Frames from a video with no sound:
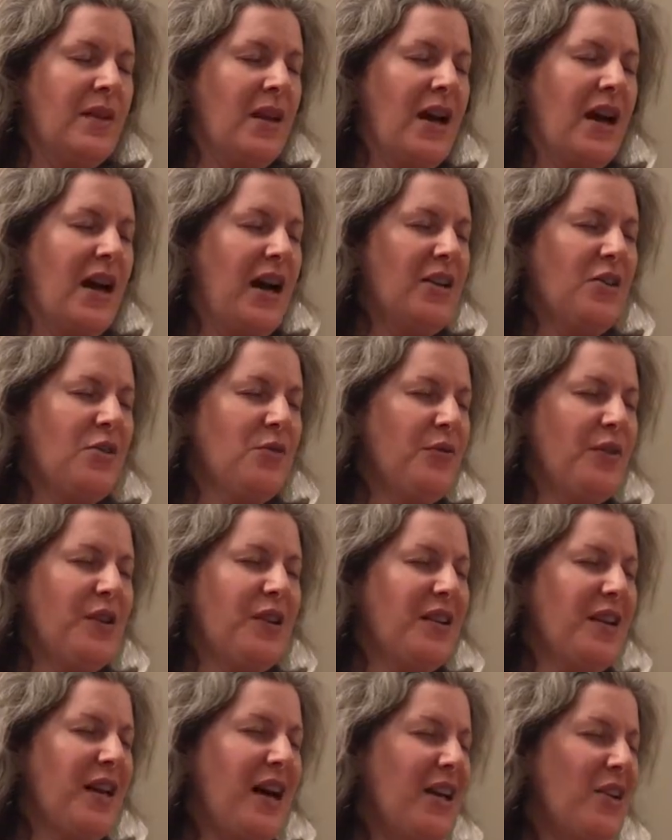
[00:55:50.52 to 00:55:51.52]
I
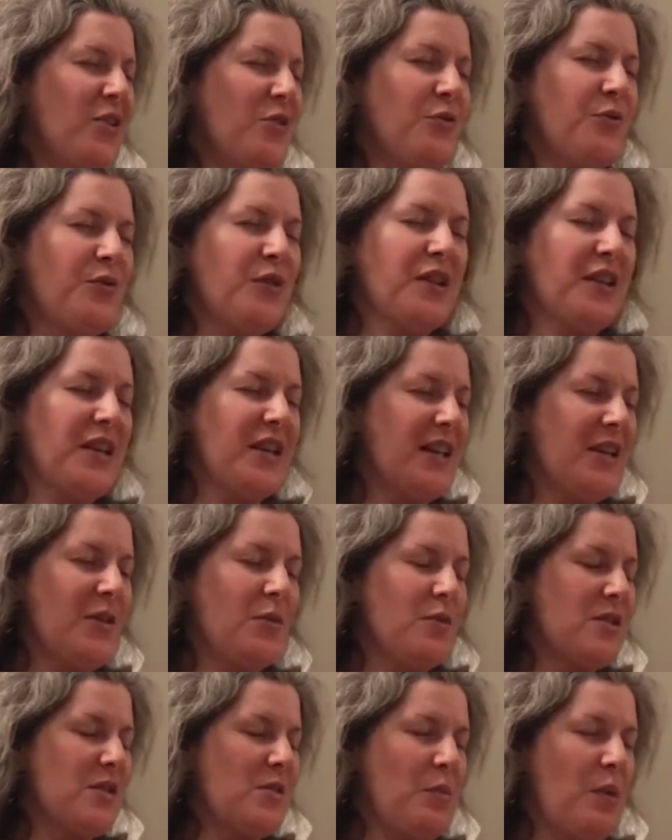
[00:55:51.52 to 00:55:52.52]
don't feel like it was
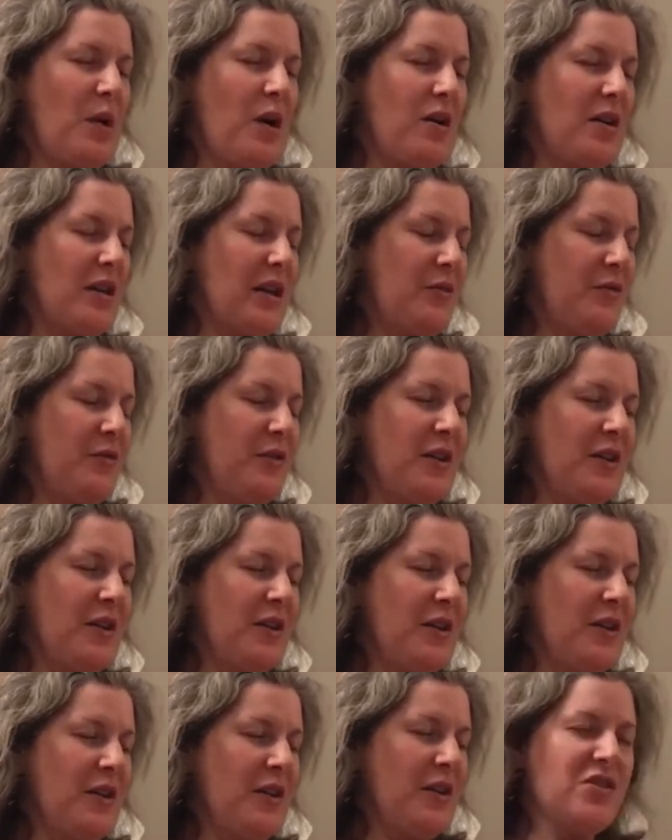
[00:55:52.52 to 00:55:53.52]
a part. I feel like it
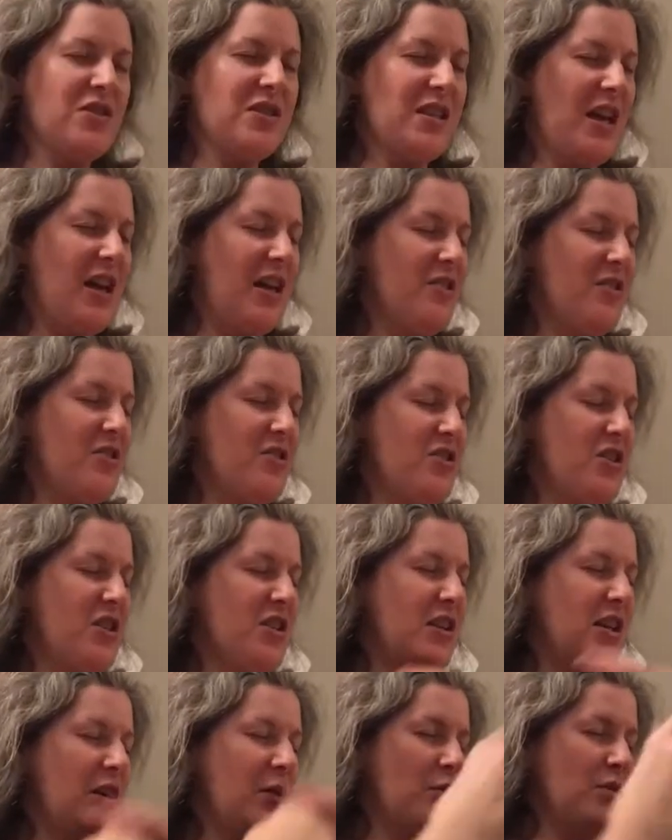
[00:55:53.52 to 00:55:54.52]
was just energy
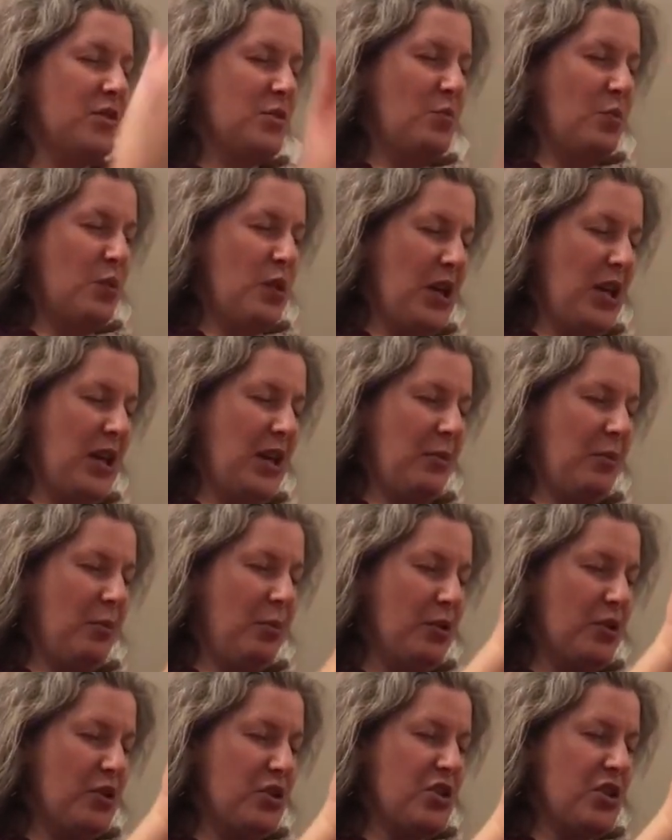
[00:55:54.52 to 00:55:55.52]
that was being
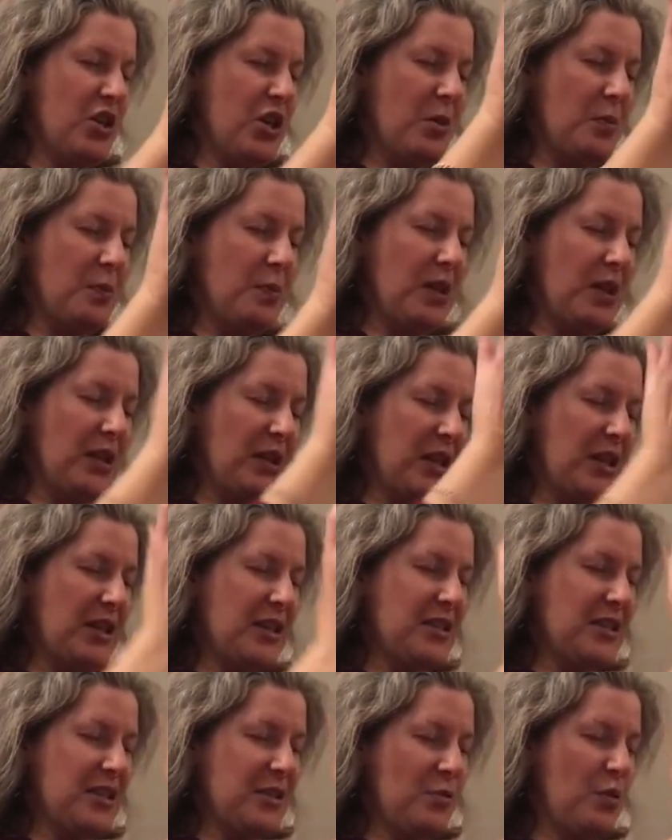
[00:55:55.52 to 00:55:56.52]
pushed up and needed
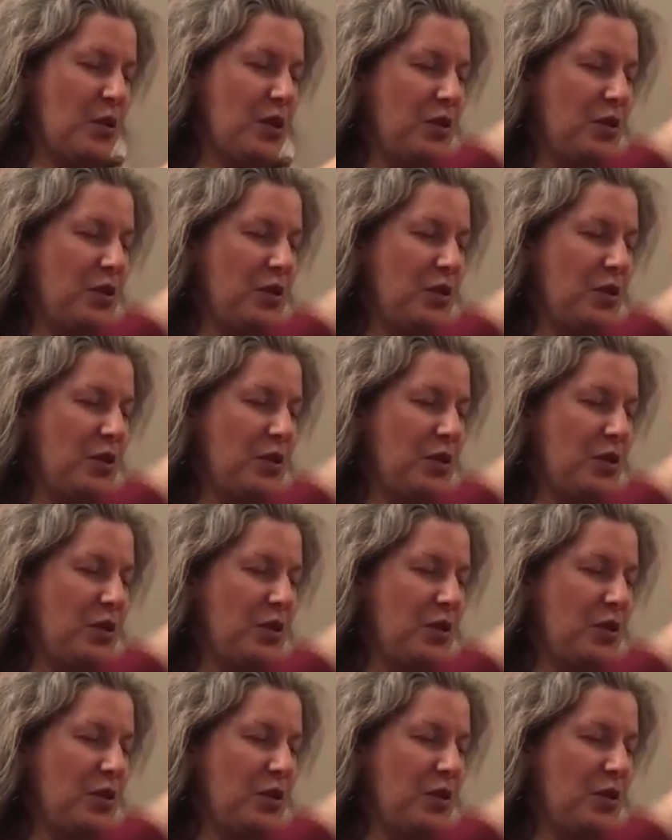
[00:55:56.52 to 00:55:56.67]
to be